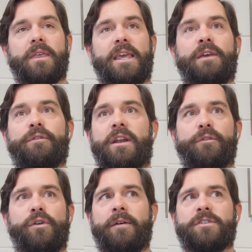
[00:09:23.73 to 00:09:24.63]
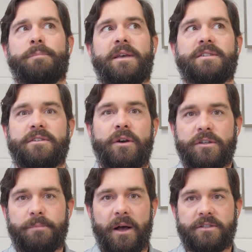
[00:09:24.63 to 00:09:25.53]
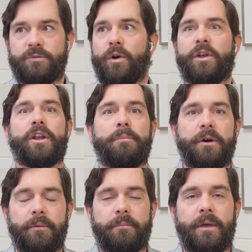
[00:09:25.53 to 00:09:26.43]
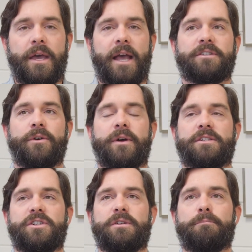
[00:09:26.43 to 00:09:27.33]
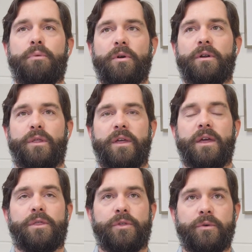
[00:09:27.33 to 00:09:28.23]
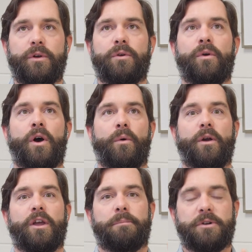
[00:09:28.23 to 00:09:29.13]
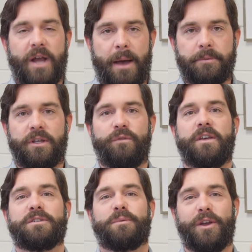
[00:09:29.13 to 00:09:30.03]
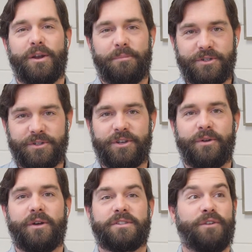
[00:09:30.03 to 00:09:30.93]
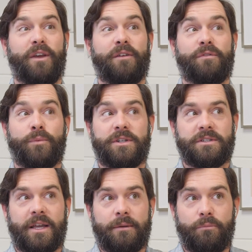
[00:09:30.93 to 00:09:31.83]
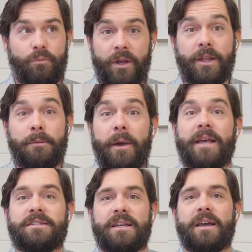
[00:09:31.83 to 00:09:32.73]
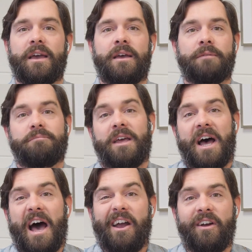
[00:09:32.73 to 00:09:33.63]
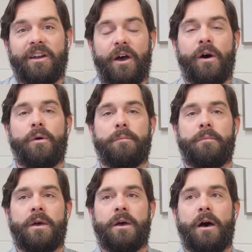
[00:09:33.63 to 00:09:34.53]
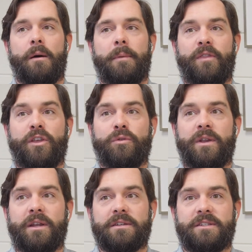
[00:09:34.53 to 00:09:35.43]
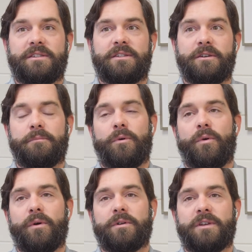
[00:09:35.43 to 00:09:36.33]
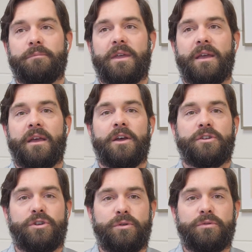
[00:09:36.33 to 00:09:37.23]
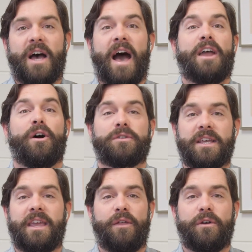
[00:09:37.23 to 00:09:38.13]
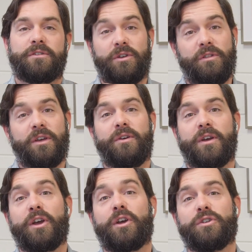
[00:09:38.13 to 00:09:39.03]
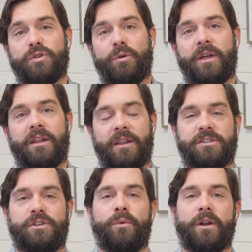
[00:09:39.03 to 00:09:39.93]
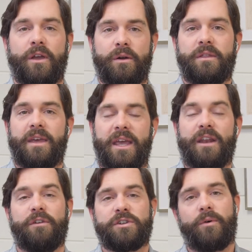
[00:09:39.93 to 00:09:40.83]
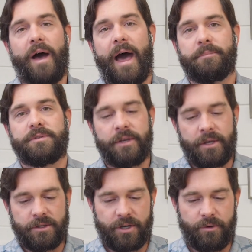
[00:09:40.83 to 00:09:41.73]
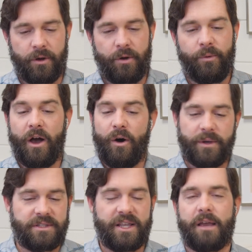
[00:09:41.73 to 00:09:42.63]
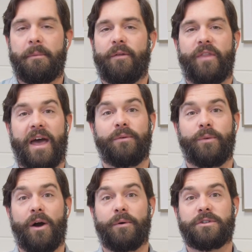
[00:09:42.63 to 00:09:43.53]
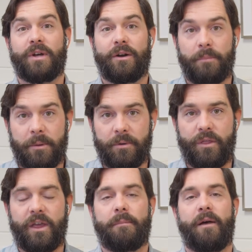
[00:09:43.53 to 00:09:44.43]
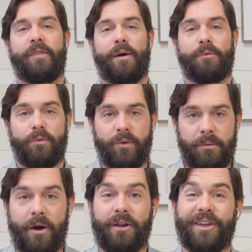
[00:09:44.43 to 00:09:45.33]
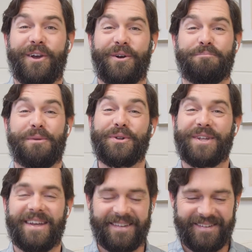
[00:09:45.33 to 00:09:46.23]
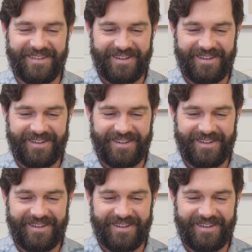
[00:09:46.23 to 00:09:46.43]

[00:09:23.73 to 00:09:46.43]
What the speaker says: Even if you have just basic Sonos boxes, where are you going to put them? And so it's just important to think through where are you going to put your Apple TVs, where are you going to put your Sonos, which is like really basic in a higher end home. And then you need a system or something to tie it all together so that you can control it unless you want to go to the individual apps. So we always think about that, and we always try to remember to think about that when we're remodeling or building.